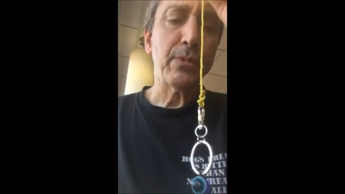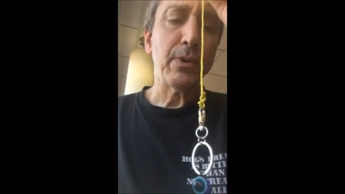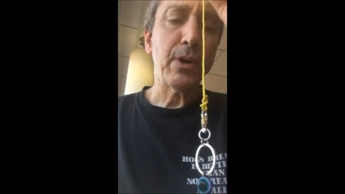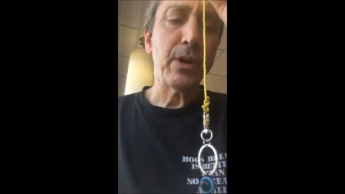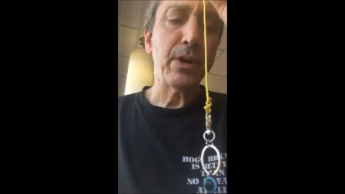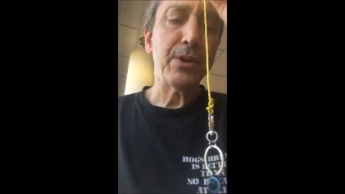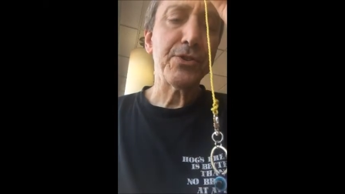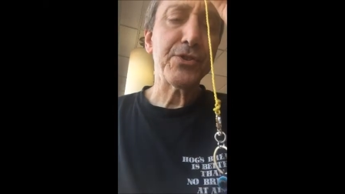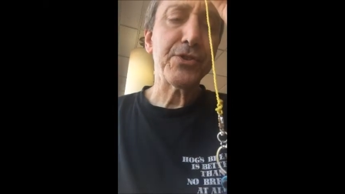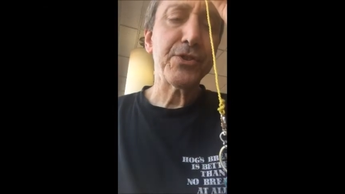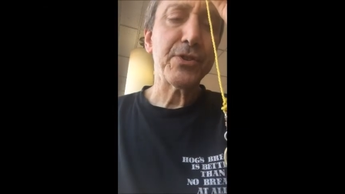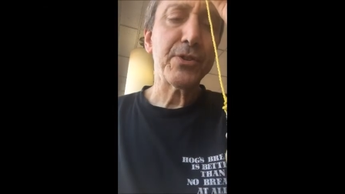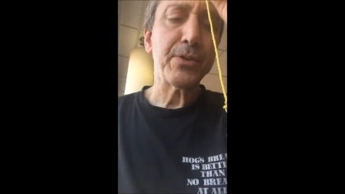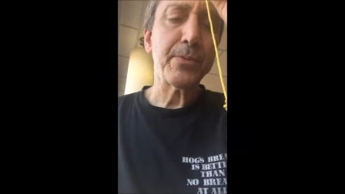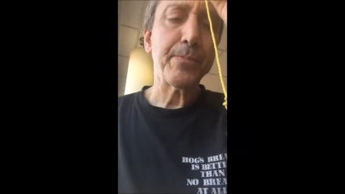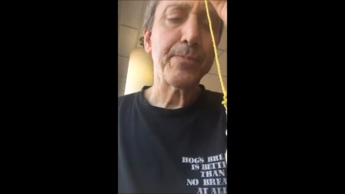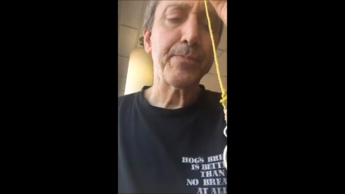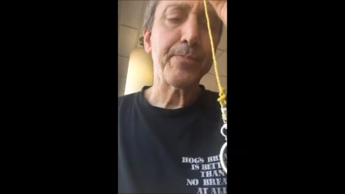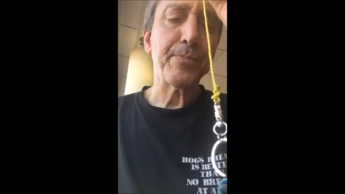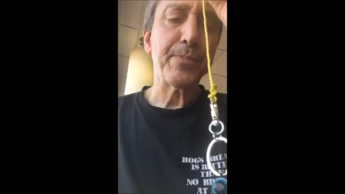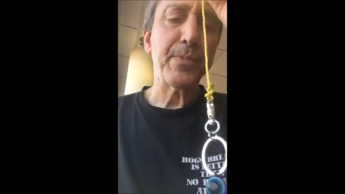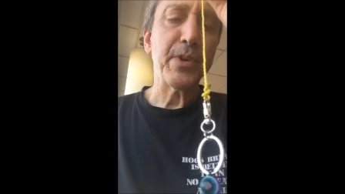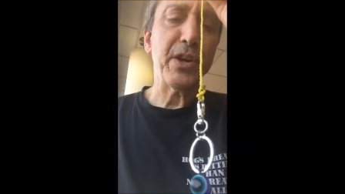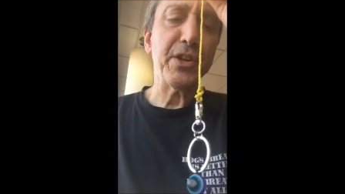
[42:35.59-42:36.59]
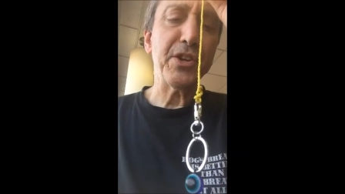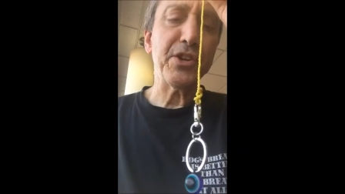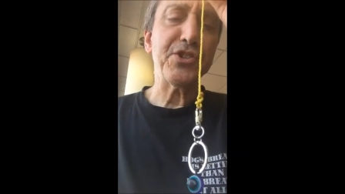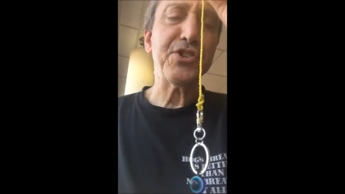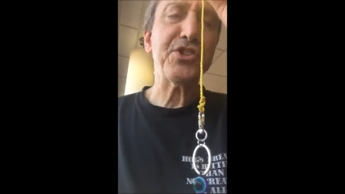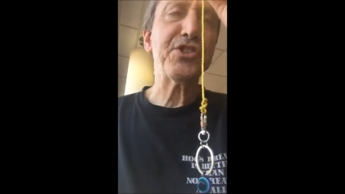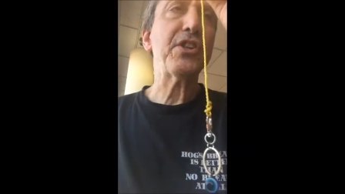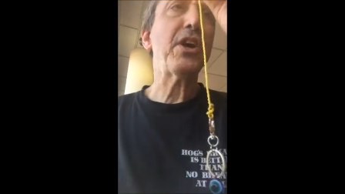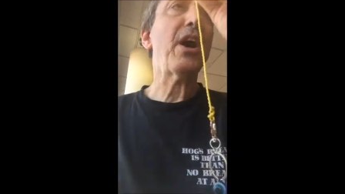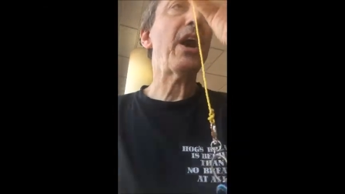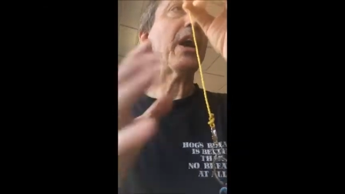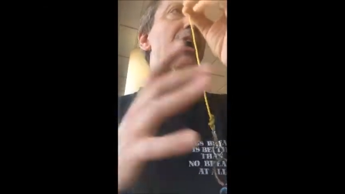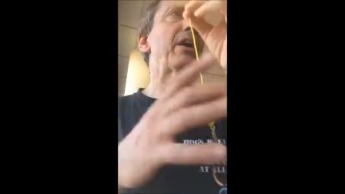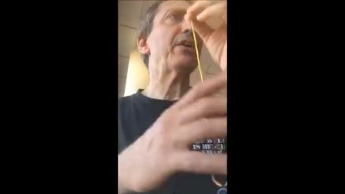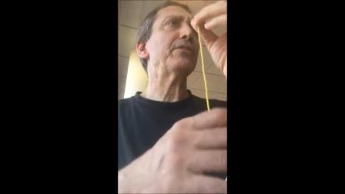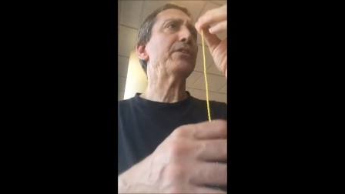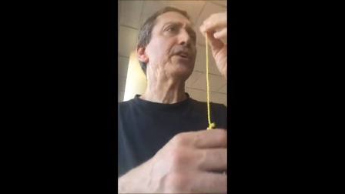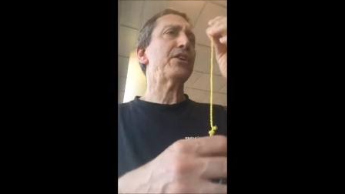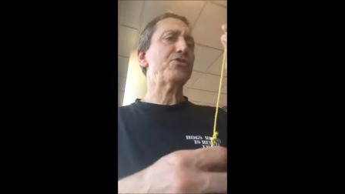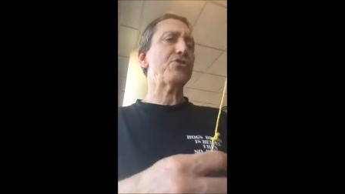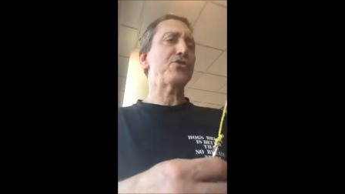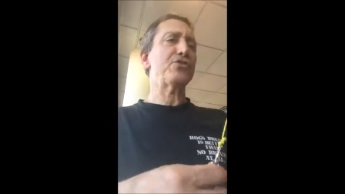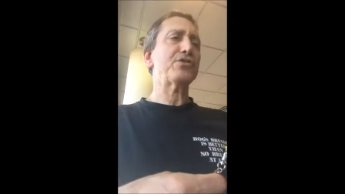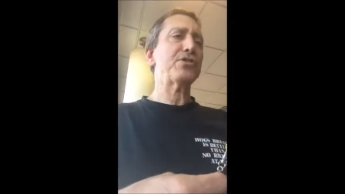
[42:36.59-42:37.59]
Yes. Yeah, the style.
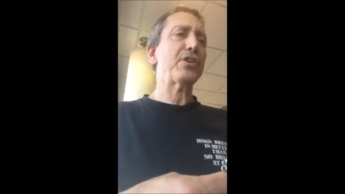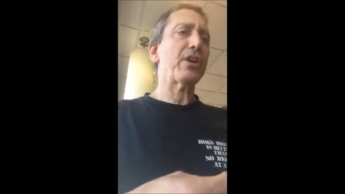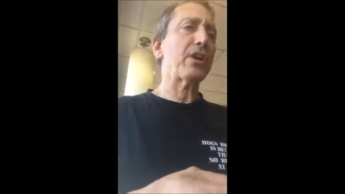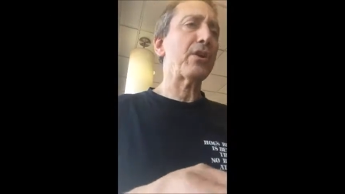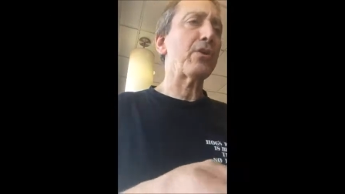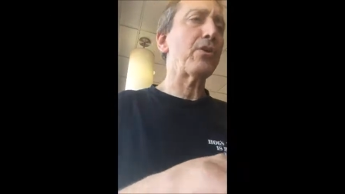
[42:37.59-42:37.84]
They just